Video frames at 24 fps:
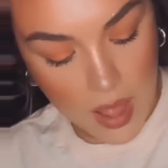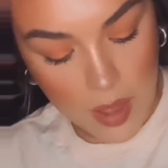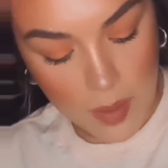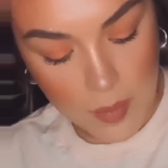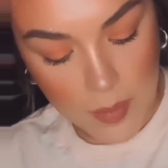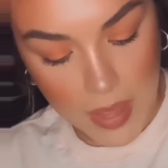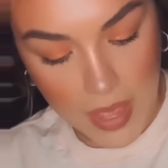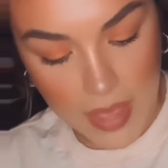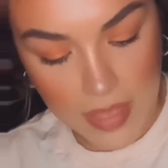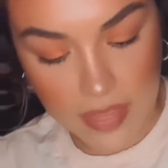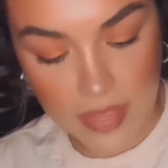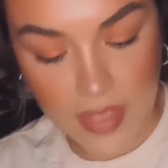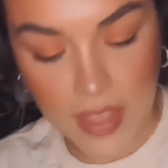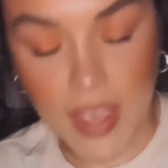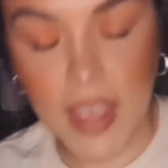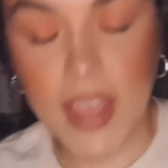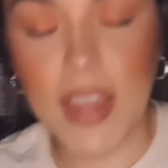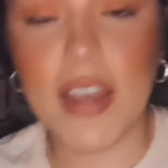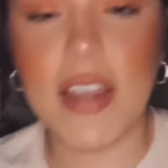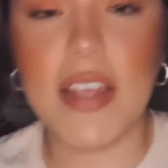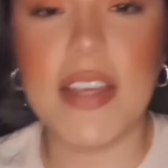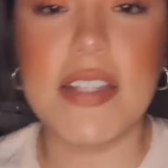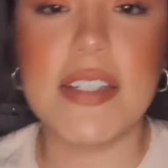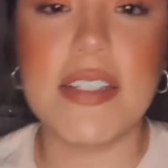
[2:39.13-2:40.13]
And
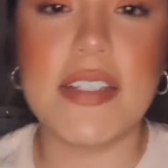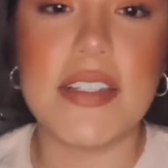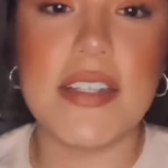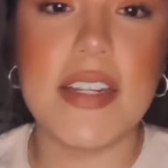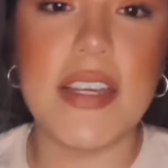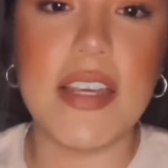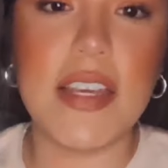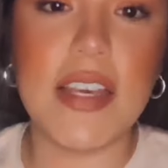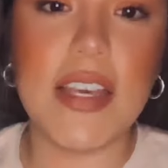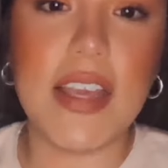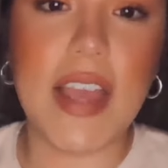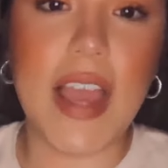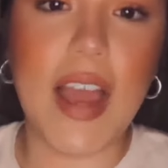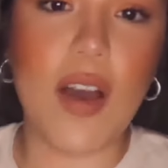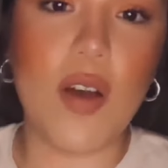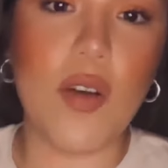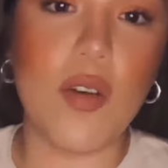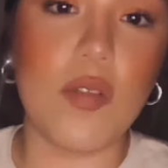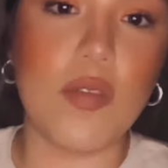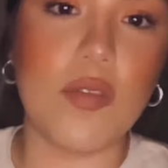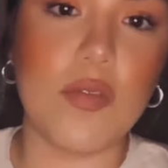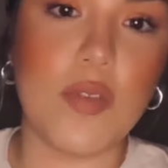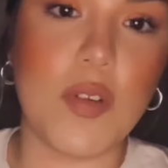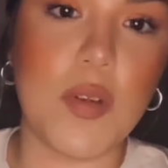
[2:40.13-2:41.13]
then sticking
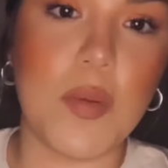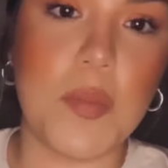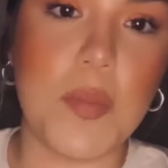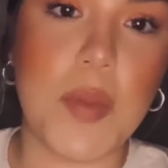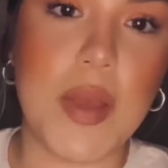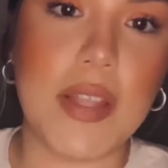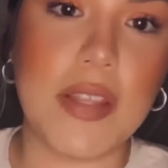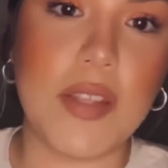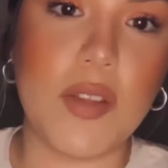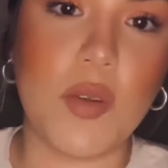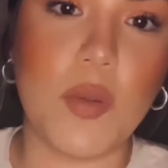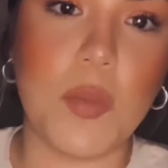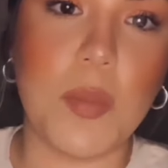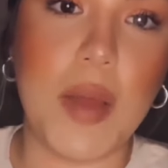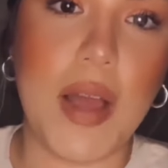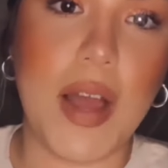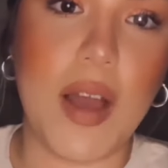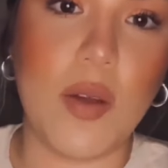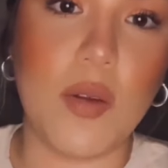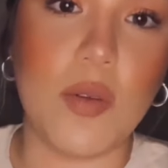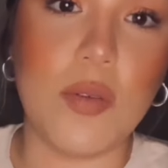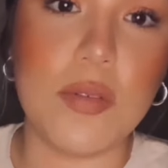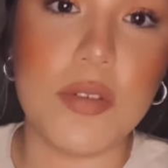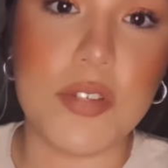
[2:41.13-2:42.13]
out from my little
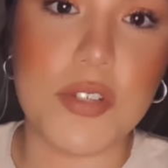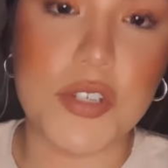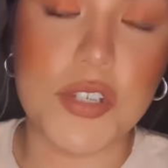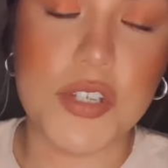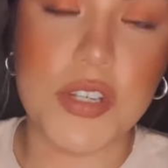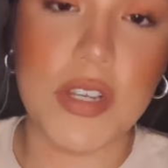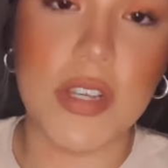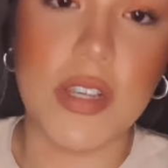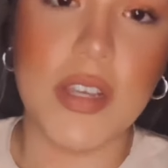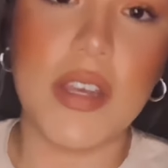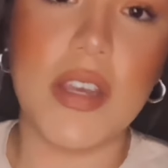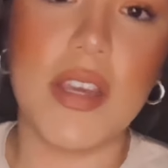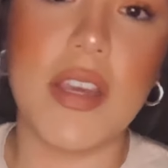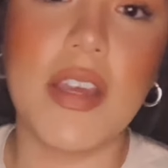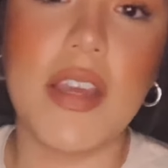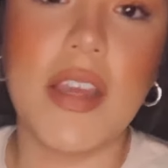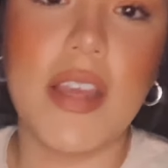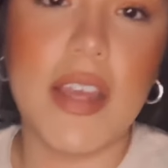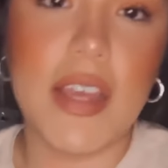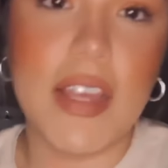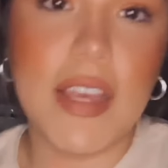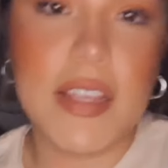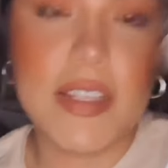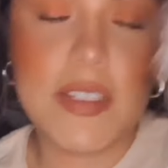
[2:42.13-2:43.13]
pouch
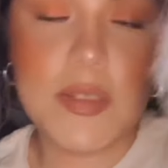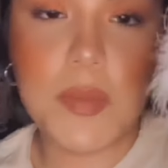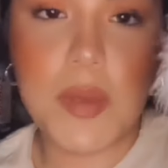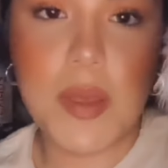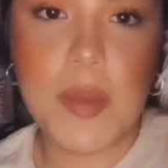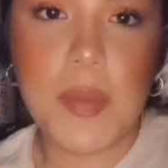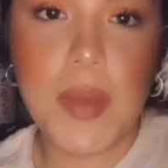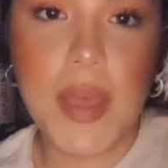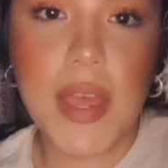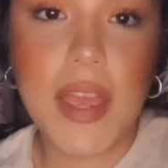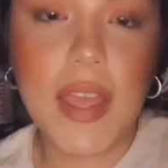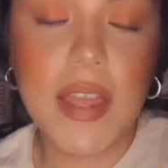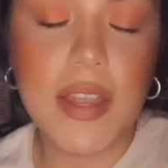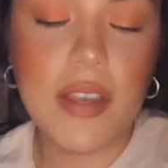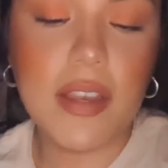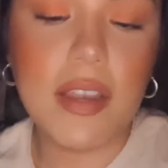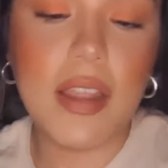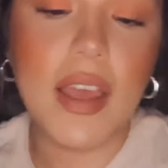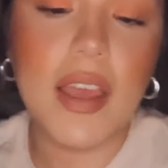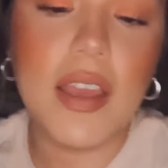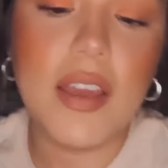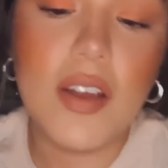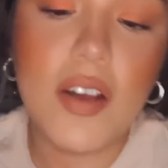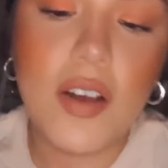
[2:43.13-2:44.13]
is my pen.
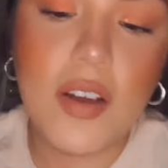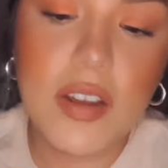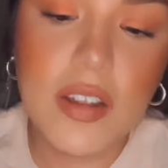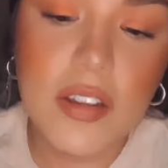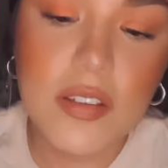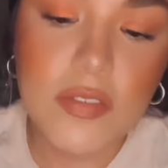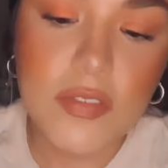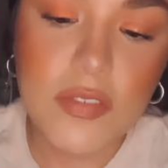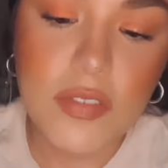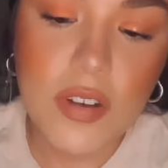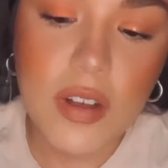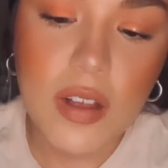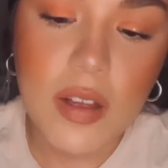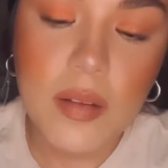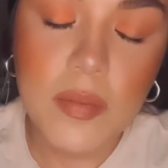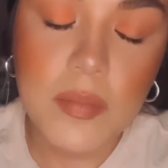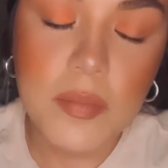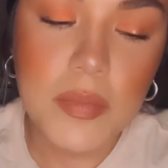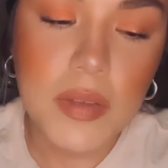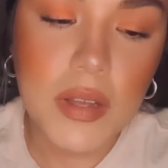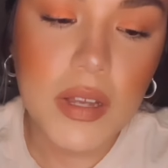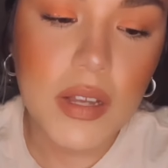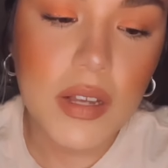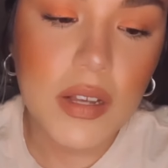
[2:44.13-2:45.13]
I got it
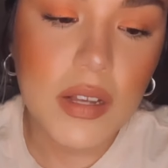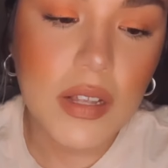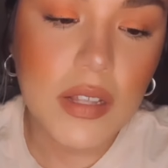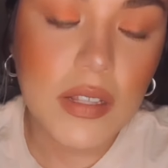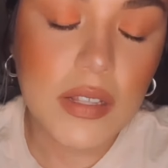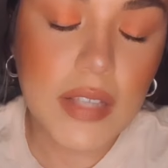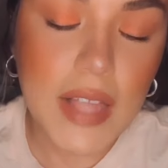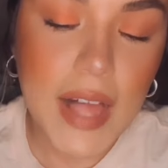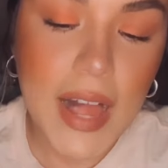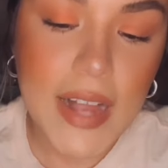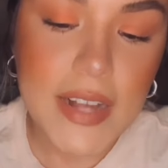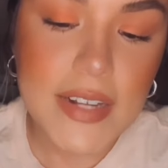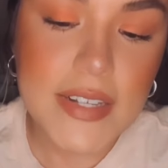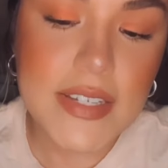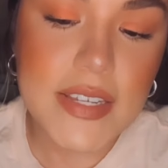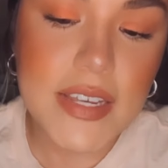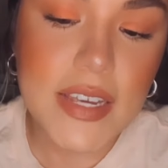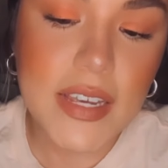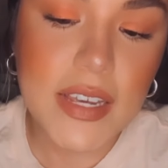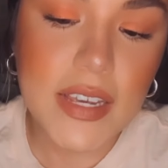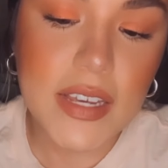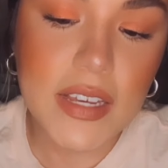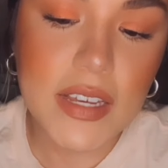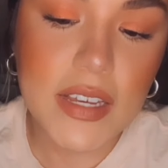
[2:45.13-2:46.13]
from
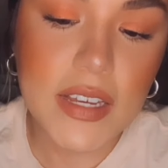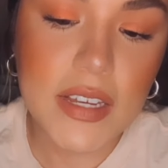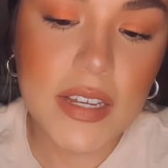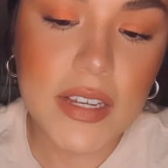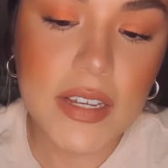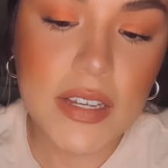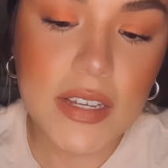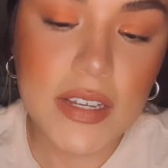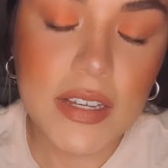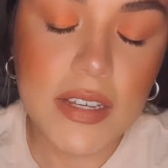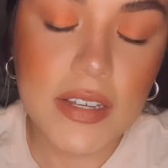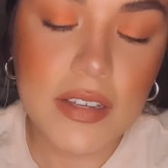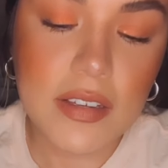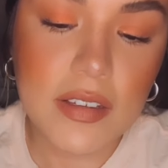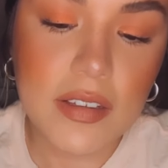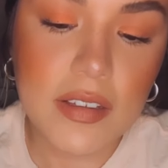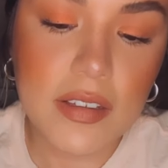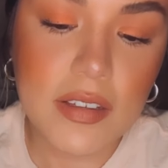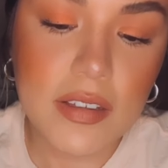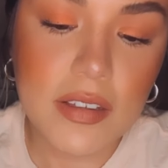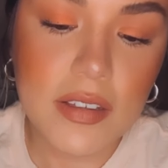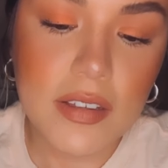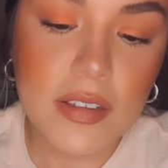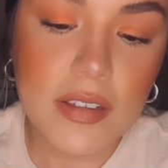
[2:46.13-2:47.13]
Galactic.
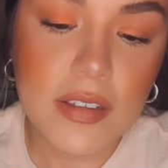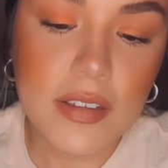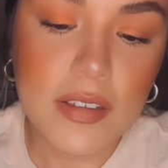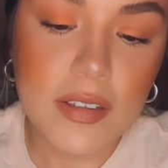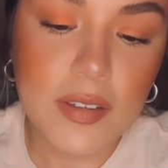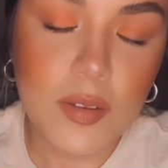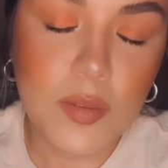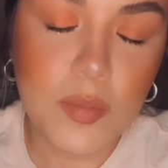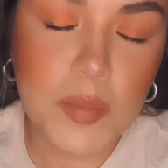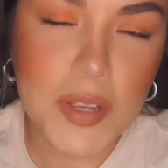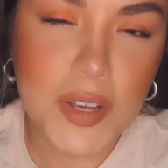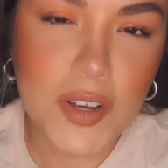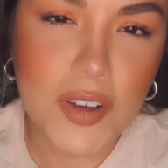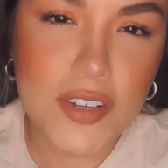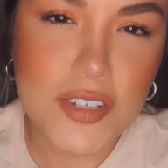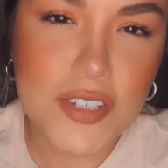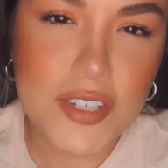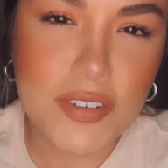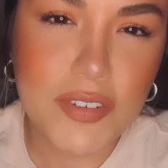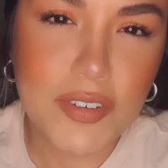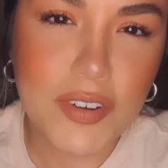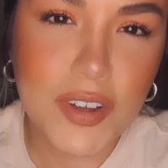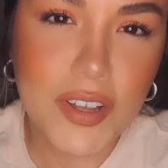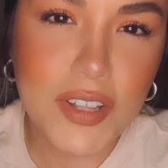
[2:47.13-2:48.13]
Oh my gosh,
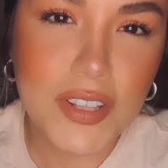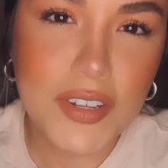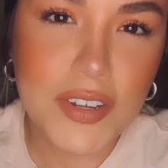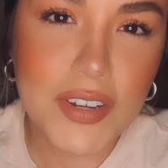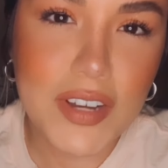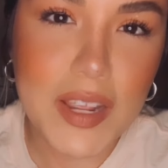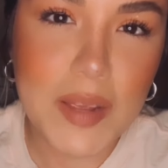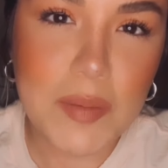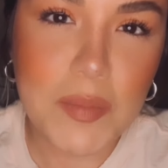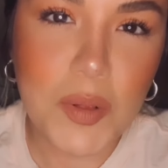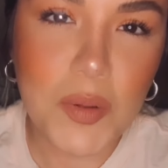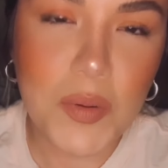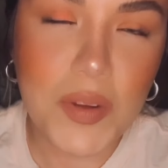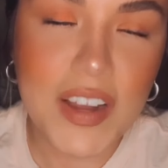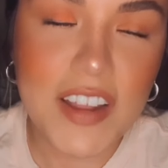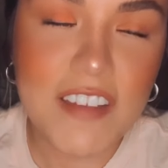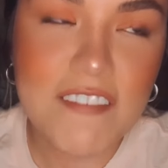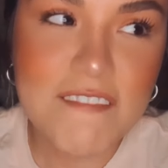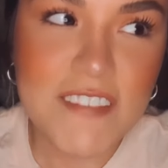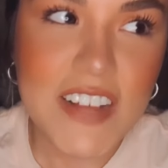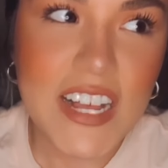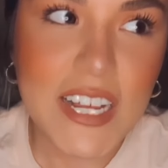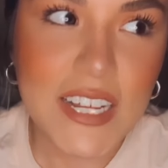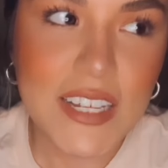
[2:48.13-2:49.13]
I forgot their name already.
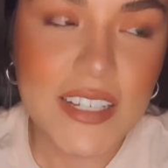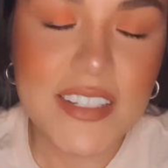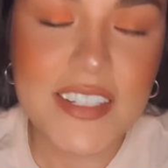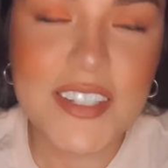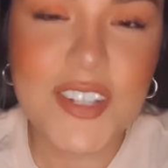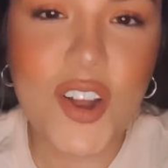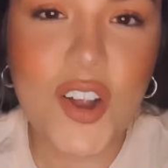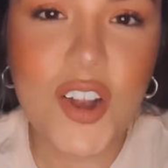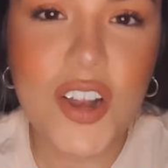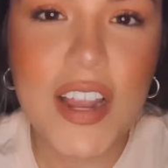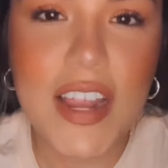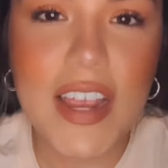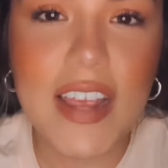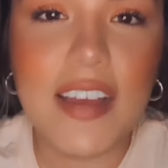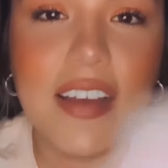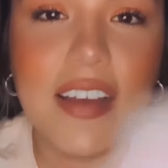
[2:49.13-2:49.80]
Sorry.